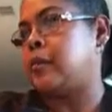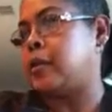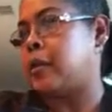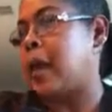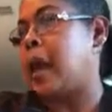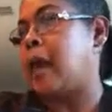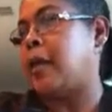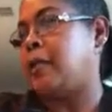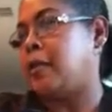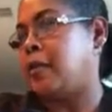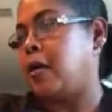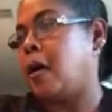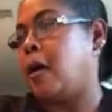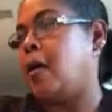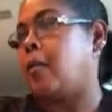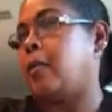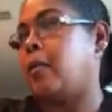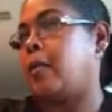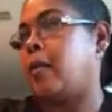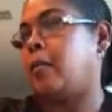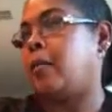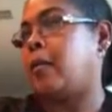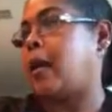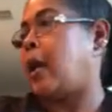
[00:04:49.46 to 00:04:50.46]
not young,
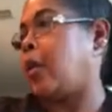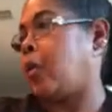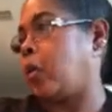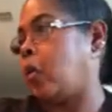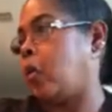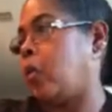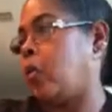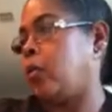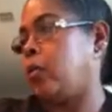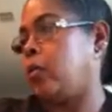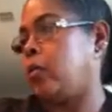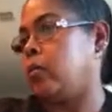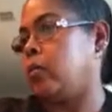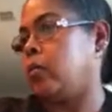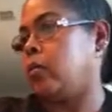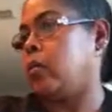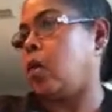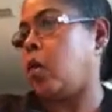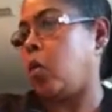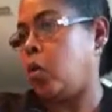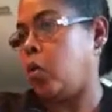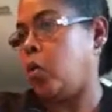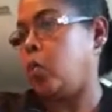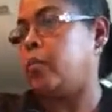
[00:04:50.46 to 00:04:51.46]
but I'm not old,
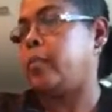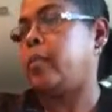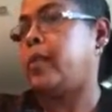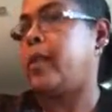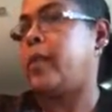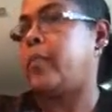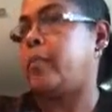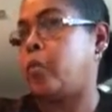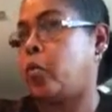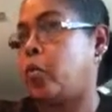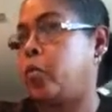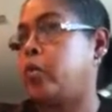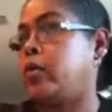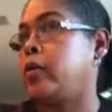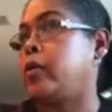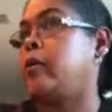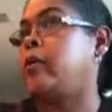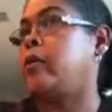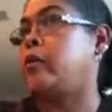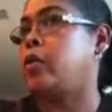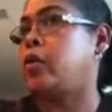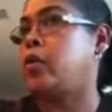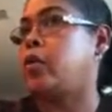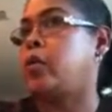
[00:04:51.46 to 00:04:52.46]
but I'm old
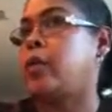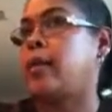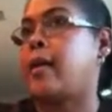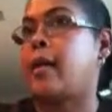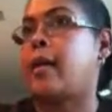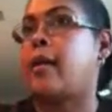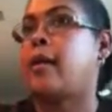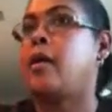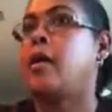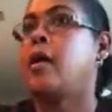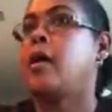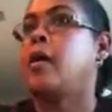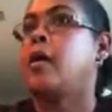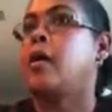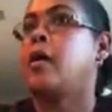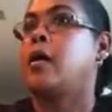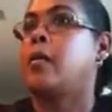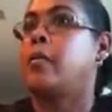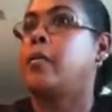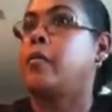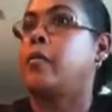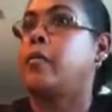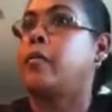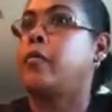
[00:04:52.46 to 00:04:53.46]
enough to know that
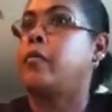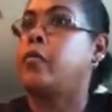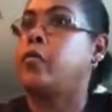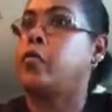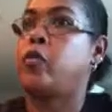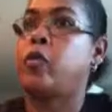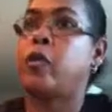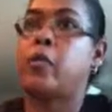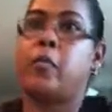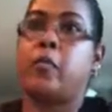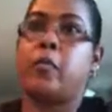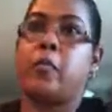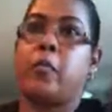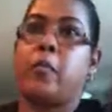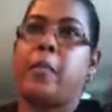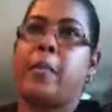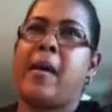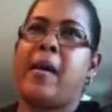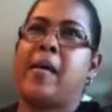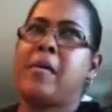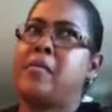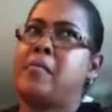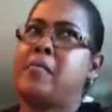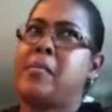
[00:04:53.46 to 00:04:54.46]
a few years,
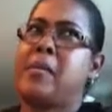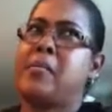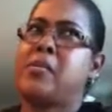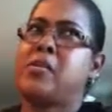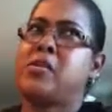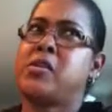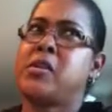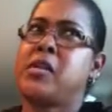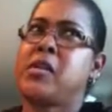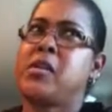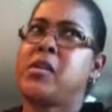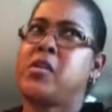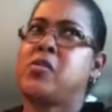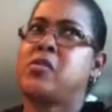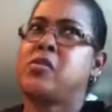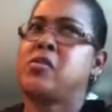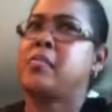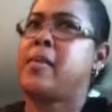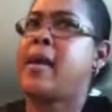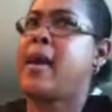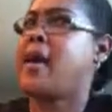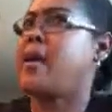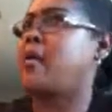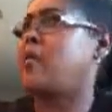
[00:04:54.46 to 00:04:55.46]
maybe 10 years
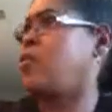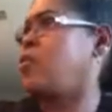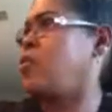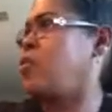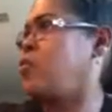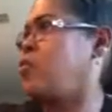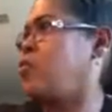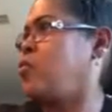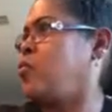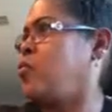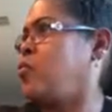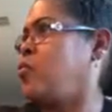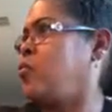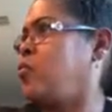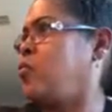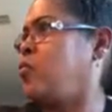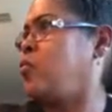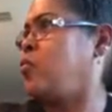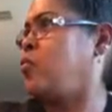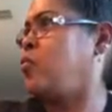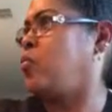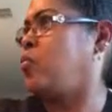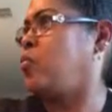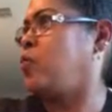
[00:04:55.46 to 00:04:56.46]
back, you
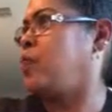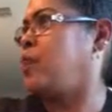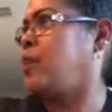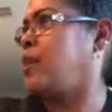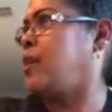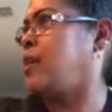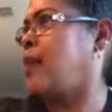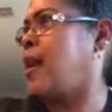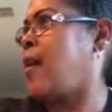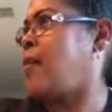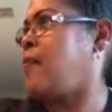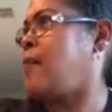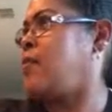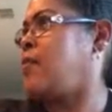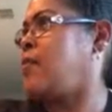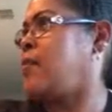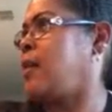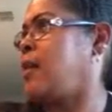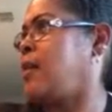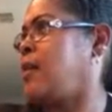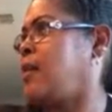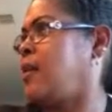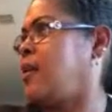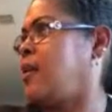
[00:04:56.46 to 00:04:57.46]
didn't have as
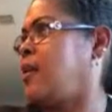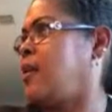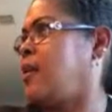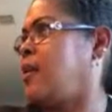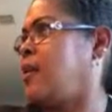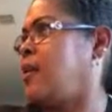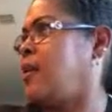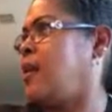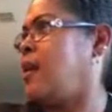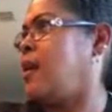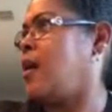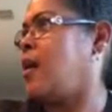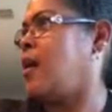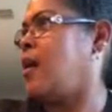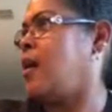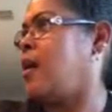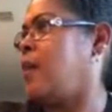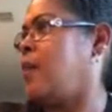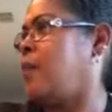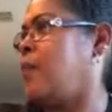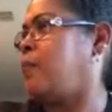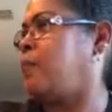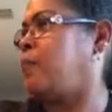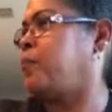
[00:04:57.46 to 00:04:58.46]
many
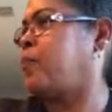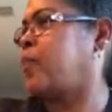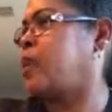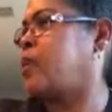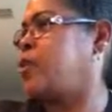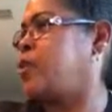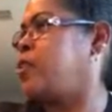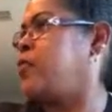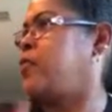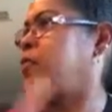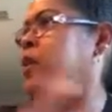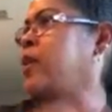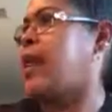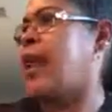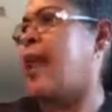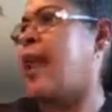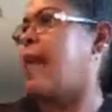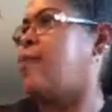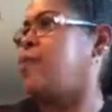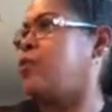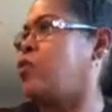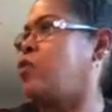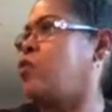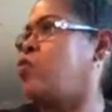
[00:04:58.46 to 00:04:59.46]
different
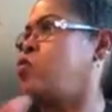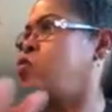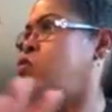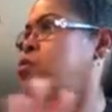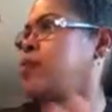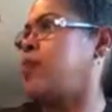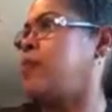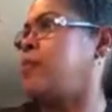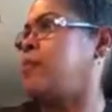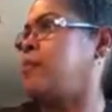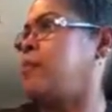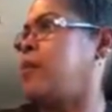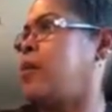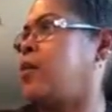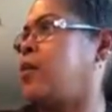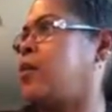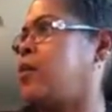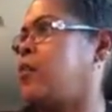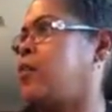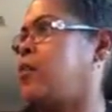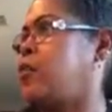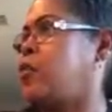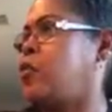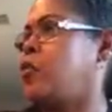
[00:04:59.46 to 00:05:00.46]
avenues of the
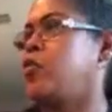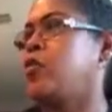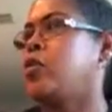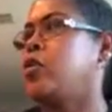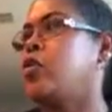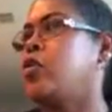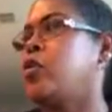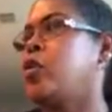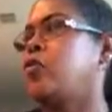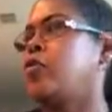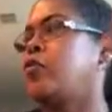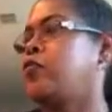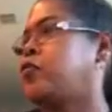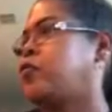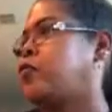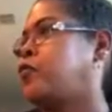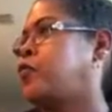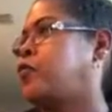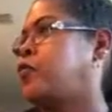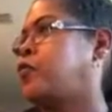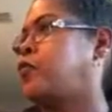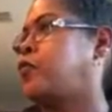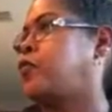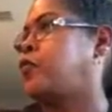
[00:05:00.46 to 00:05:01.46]
medical field. You can go
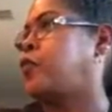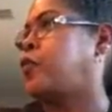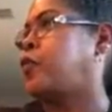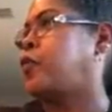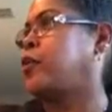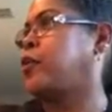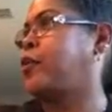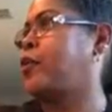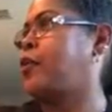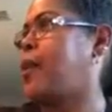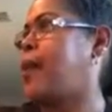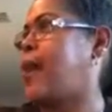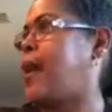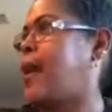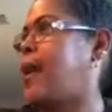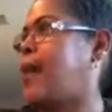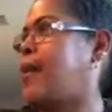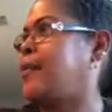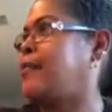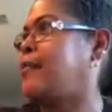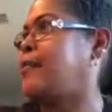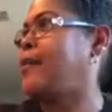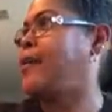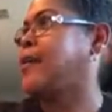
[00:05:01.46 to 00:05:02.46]
for your
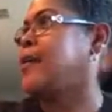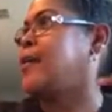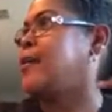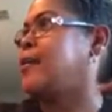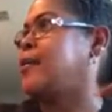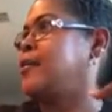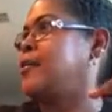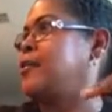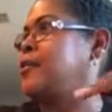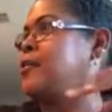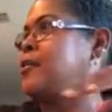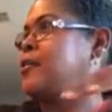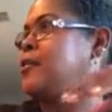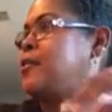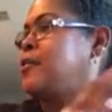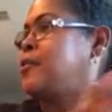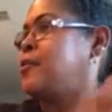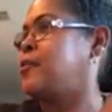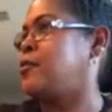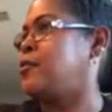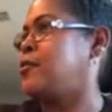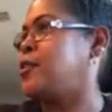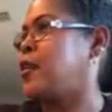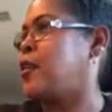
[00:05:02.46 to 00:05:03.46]
head to
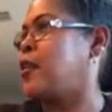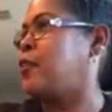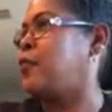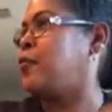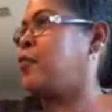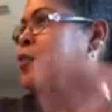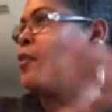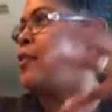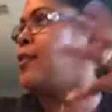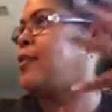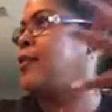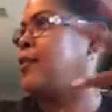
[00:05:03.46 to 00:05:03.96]
your toe for